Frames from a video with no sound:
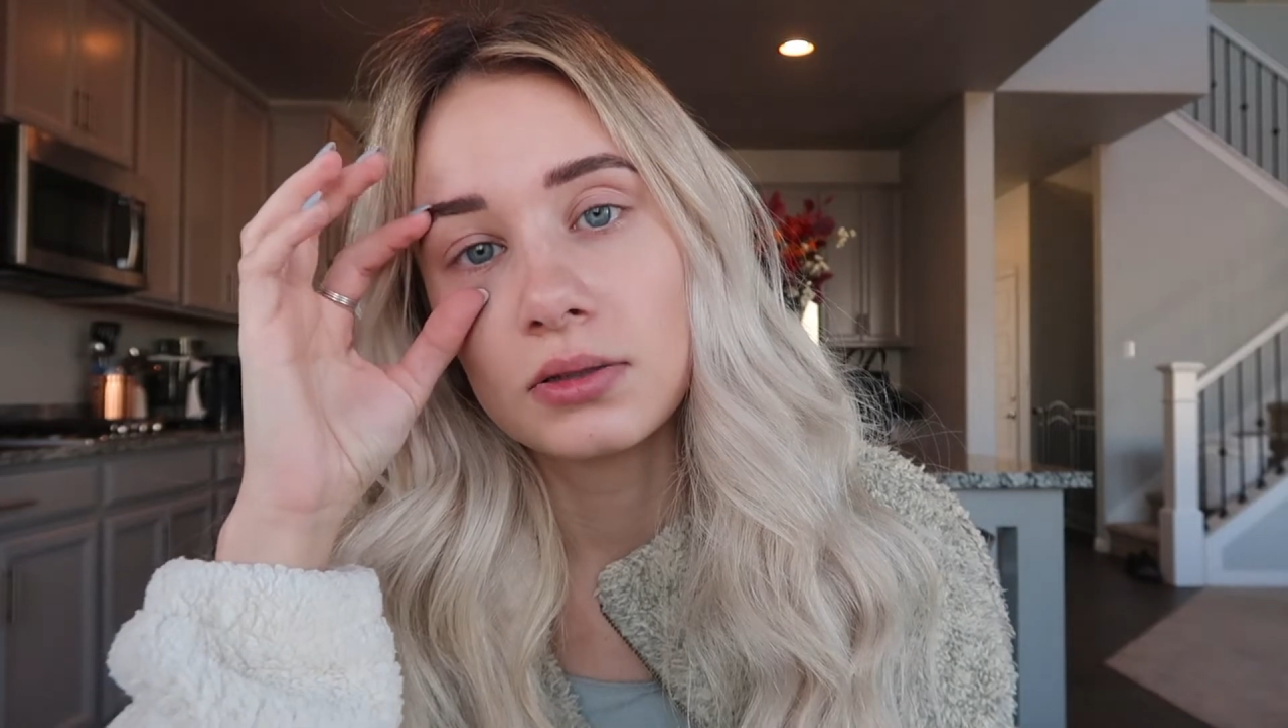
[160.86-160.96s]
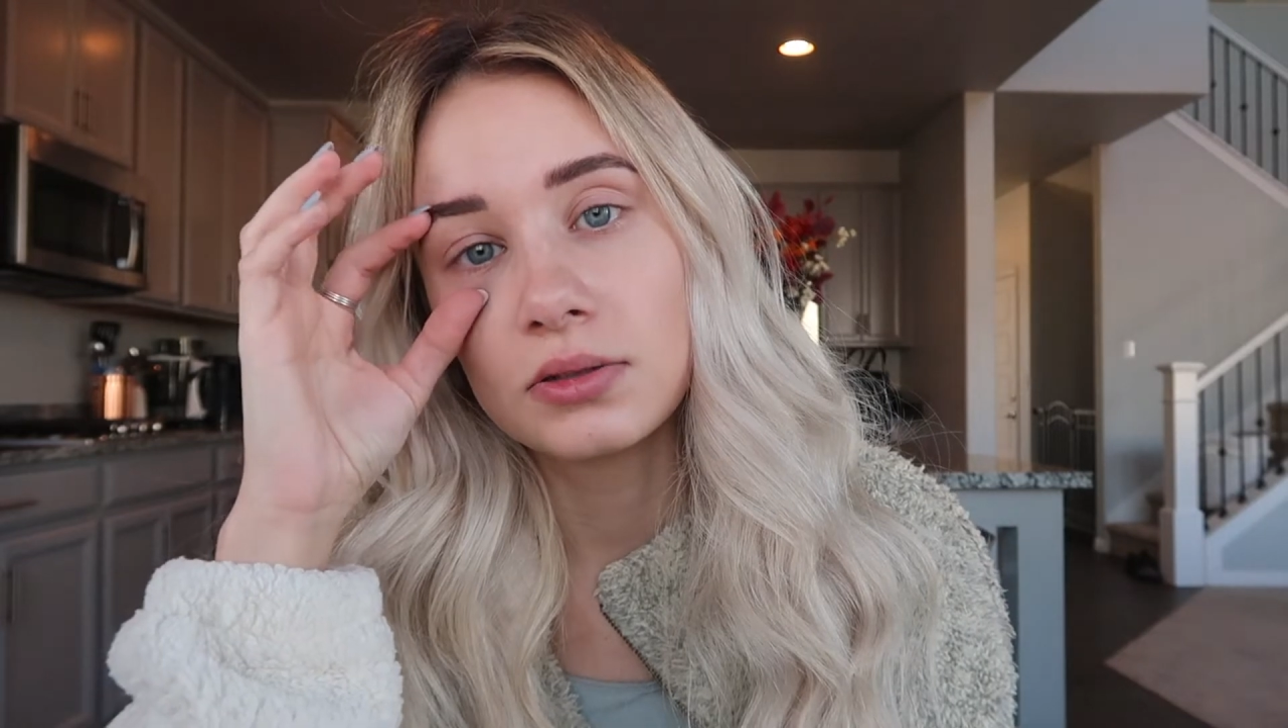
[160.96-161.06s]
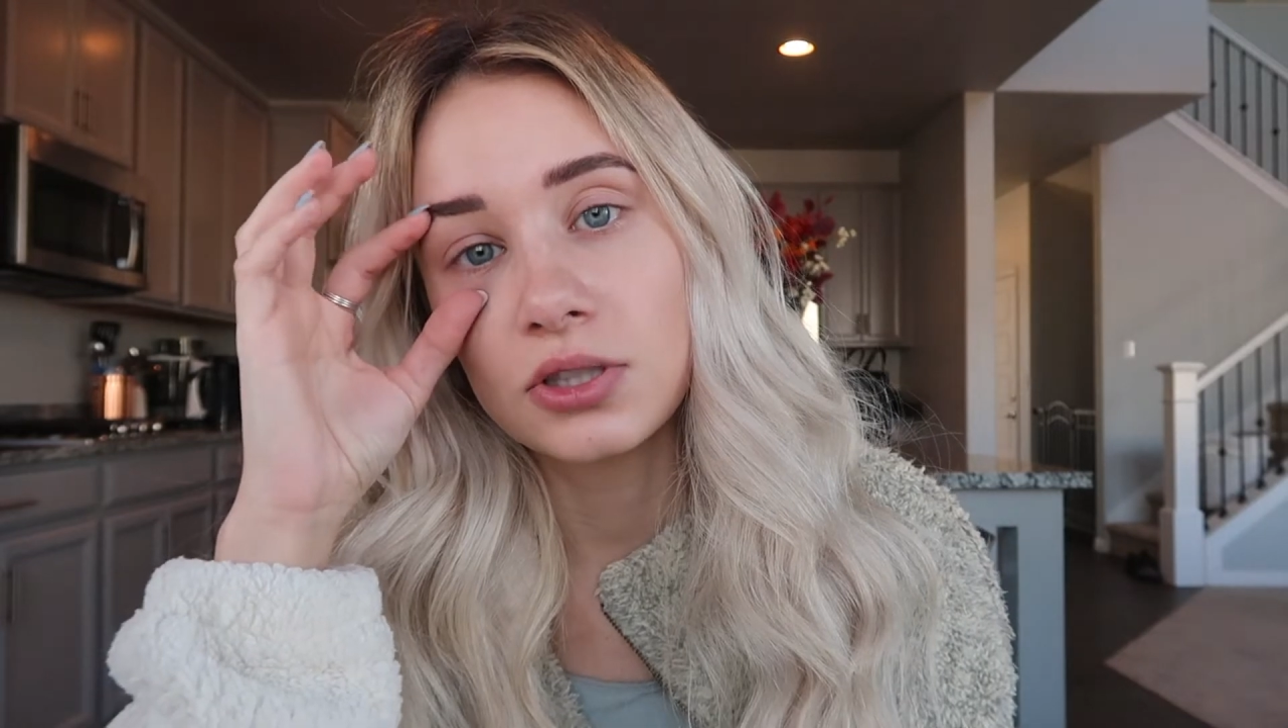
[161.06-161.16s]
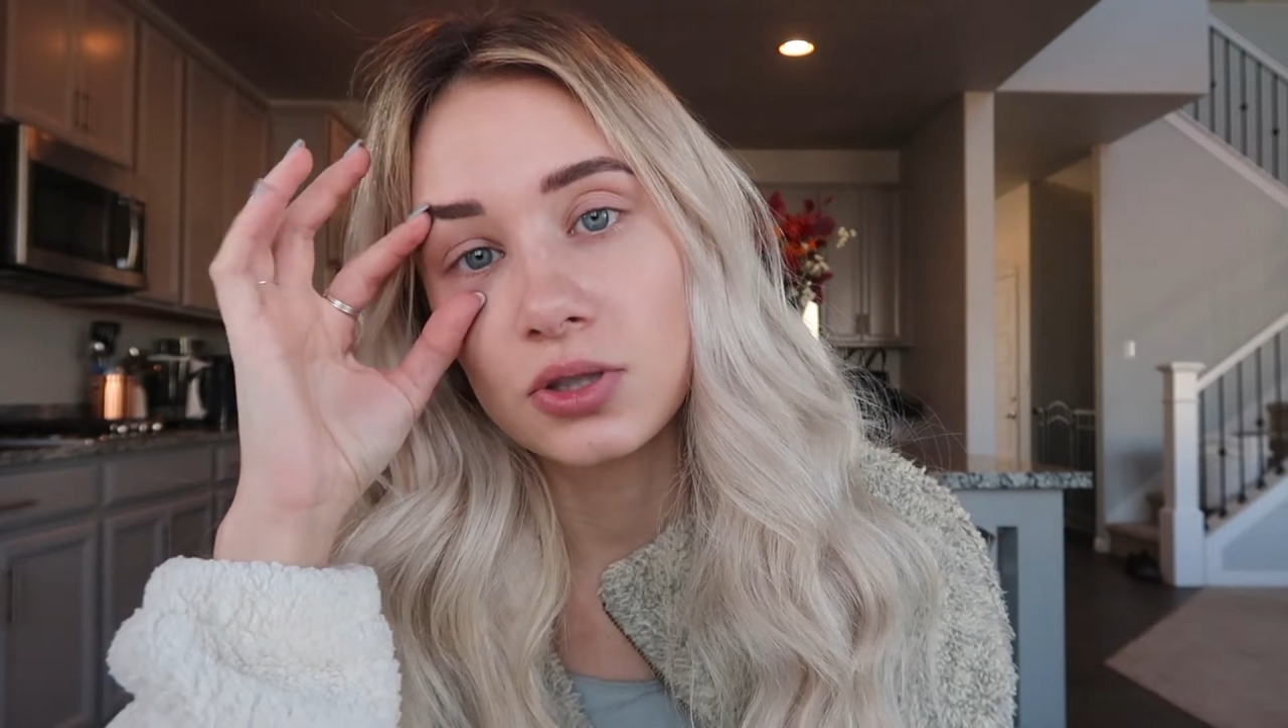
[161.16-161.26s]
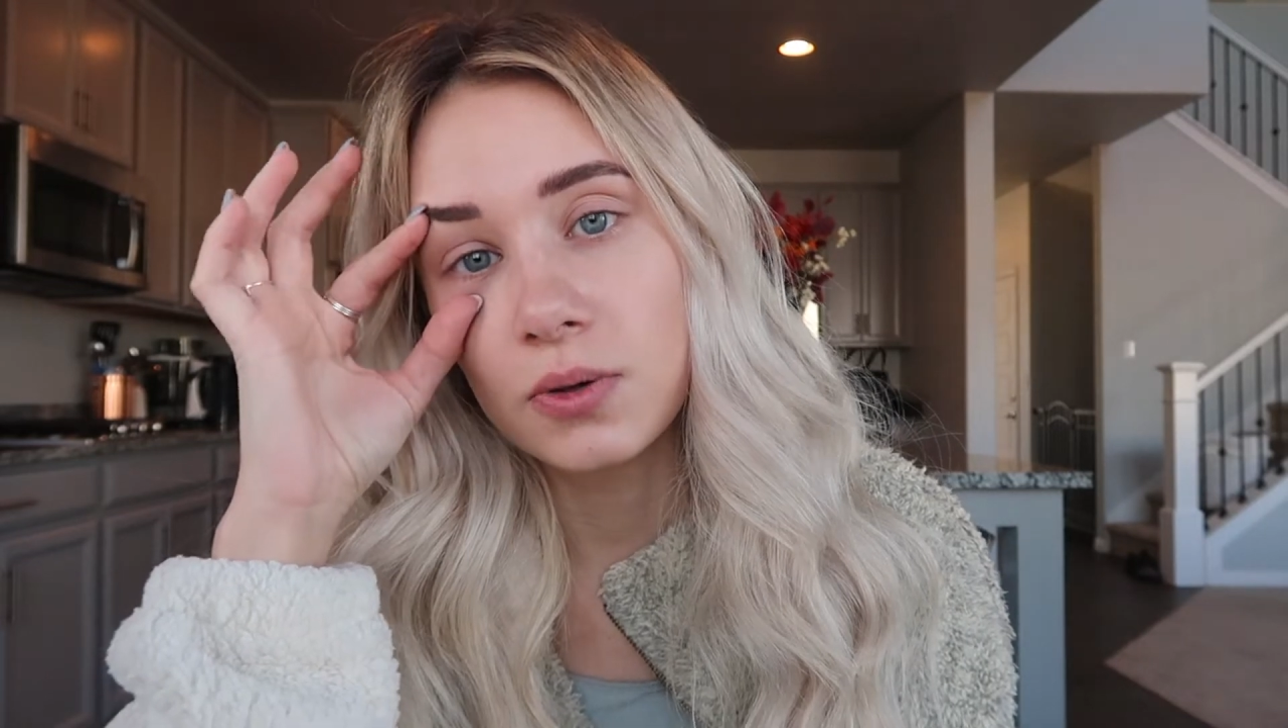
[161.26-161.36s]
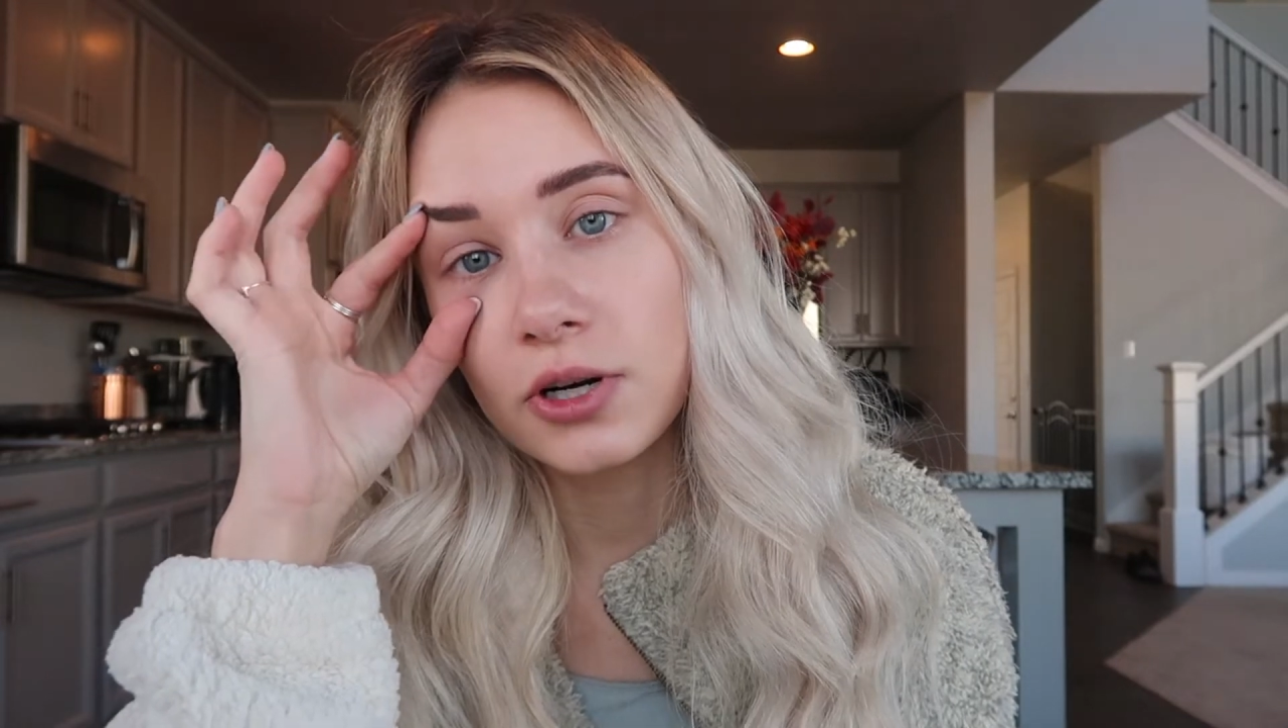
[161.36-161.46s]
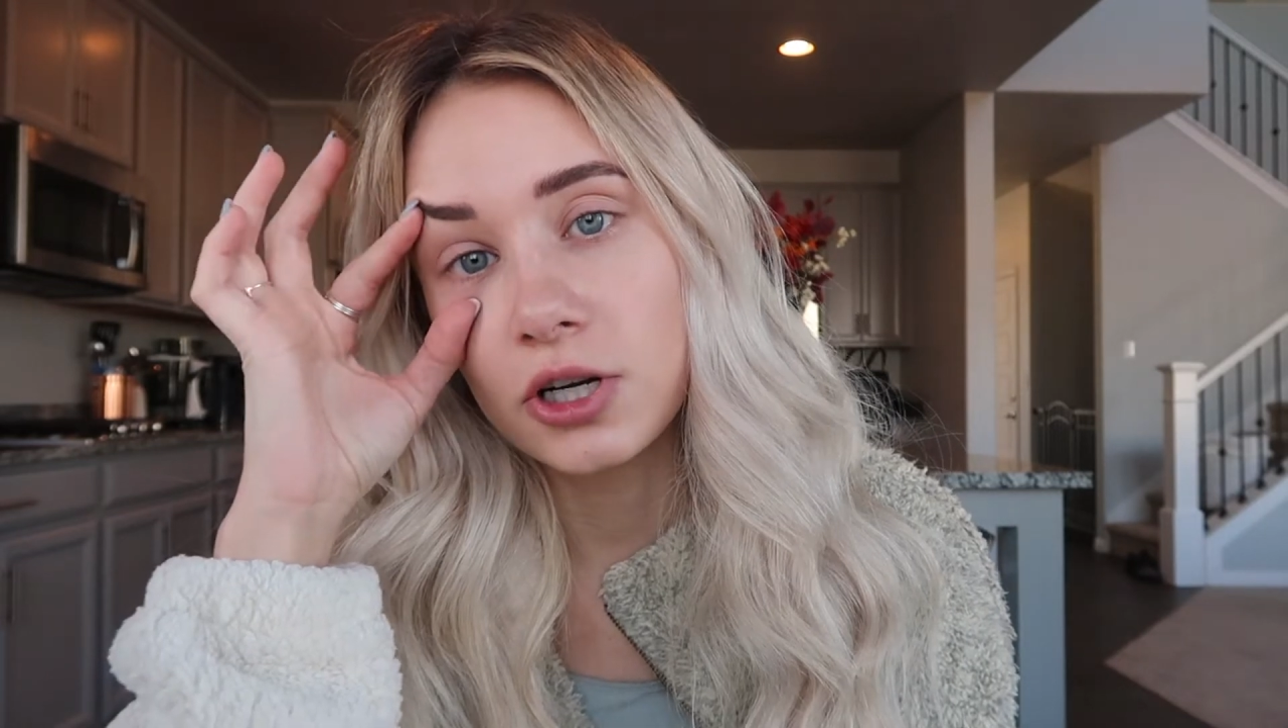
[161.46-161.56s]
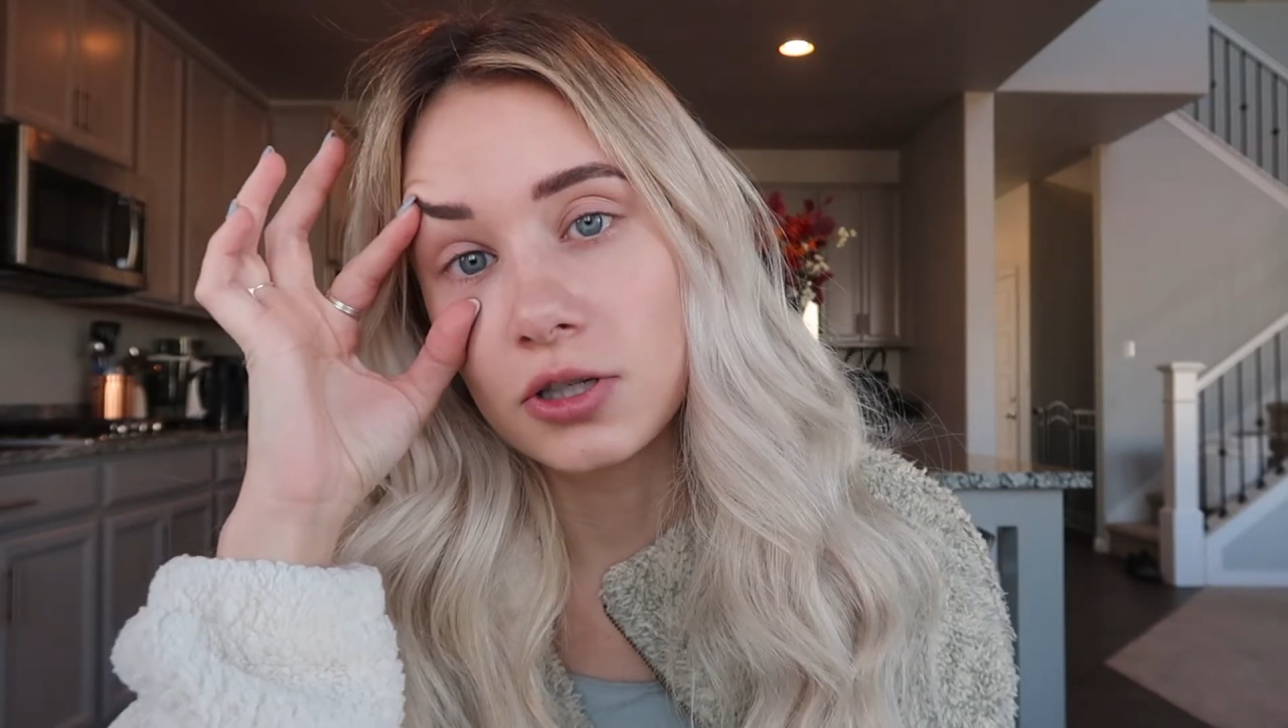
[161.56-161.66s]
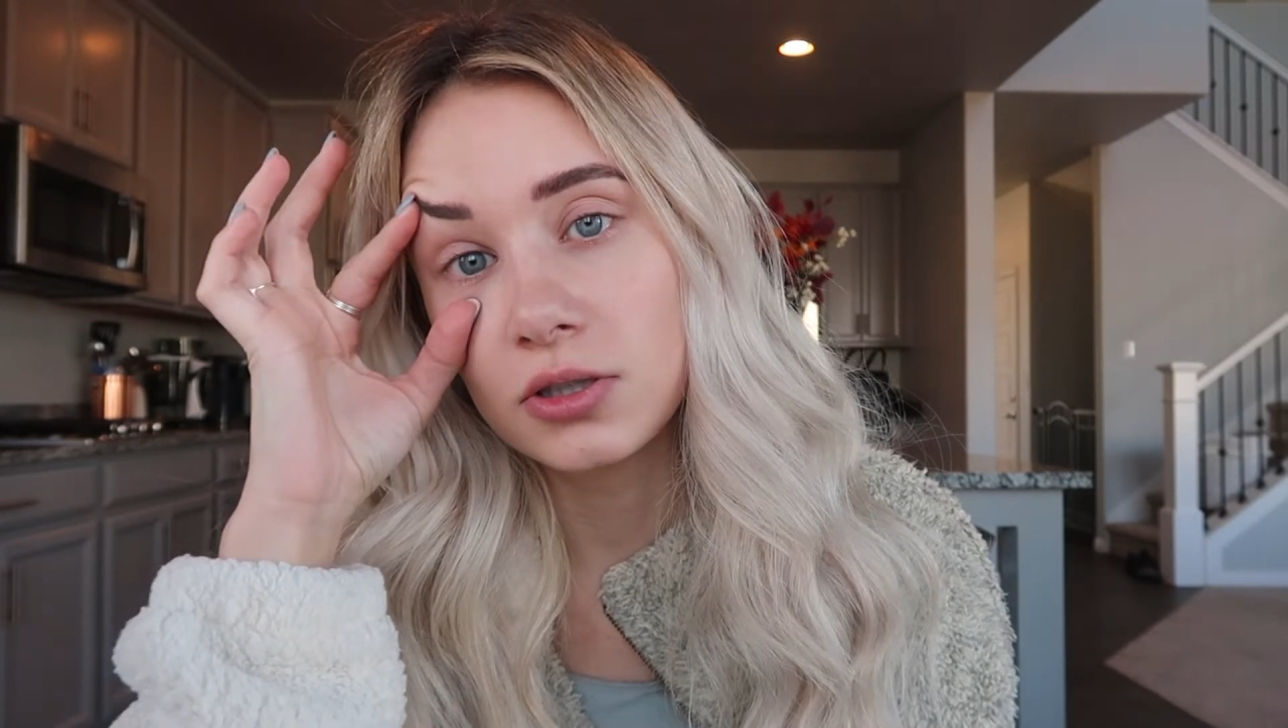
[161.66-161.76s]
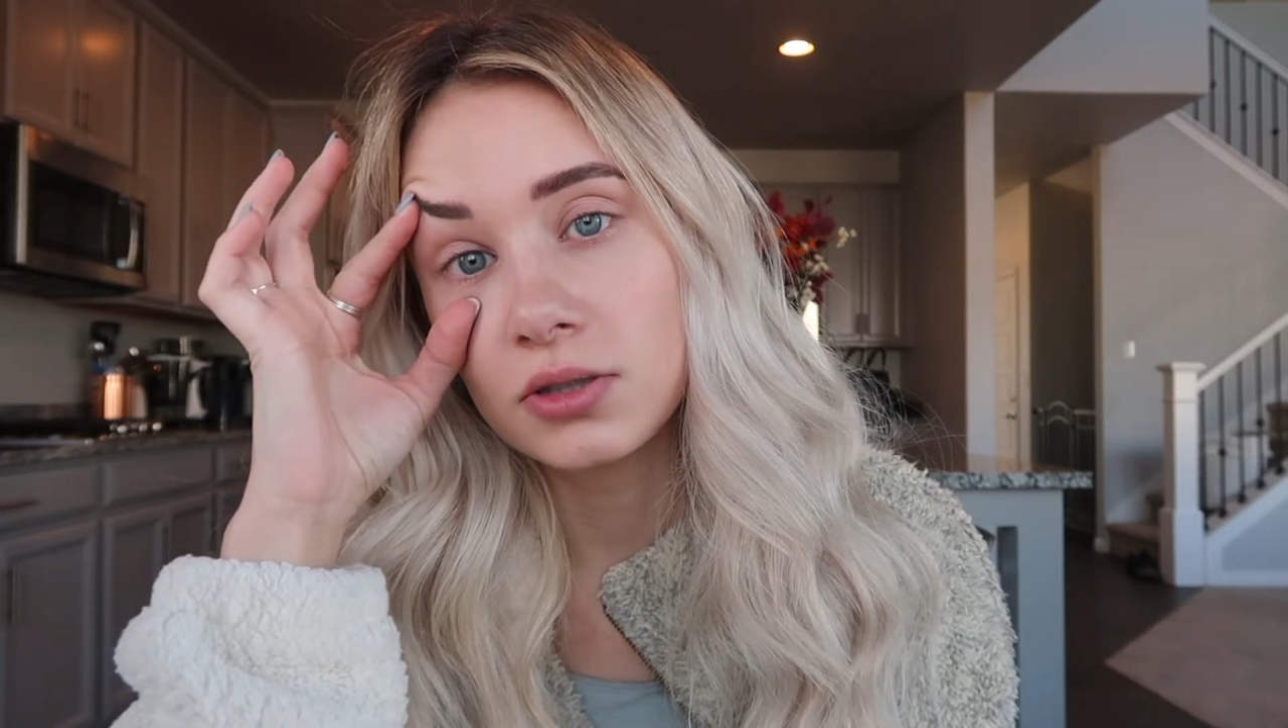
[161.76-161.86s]

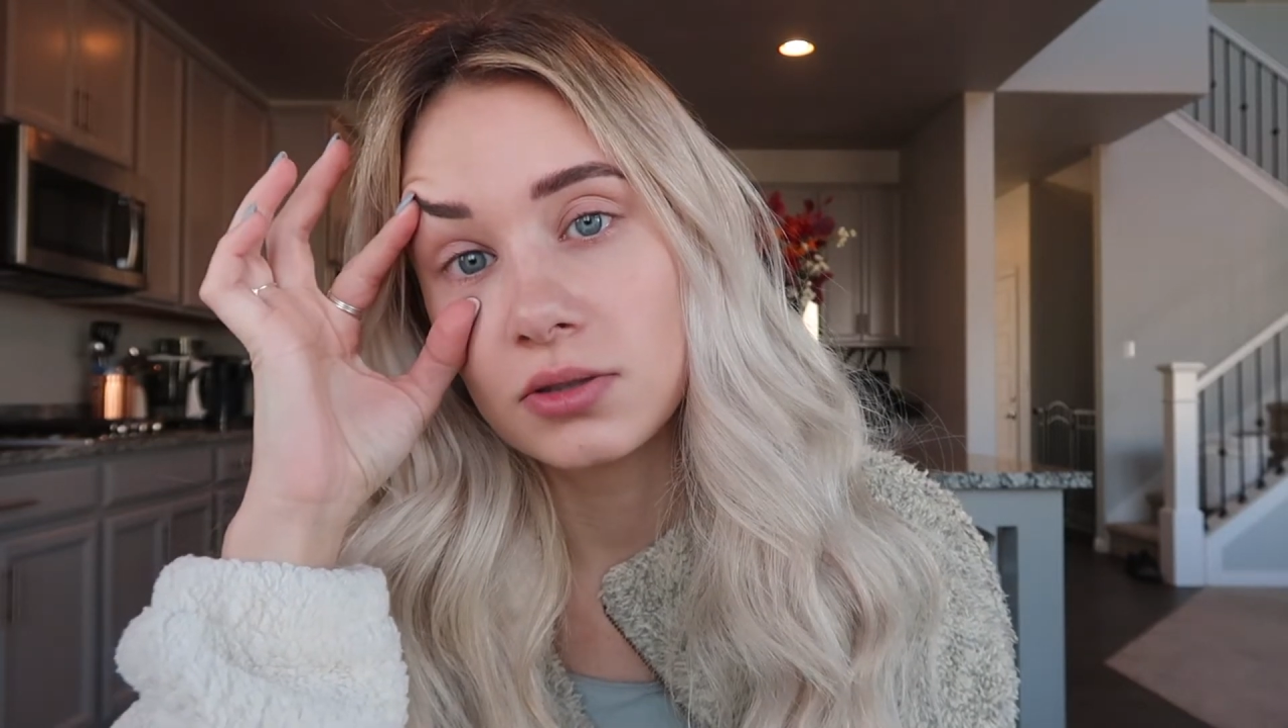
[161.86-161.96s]
tutorial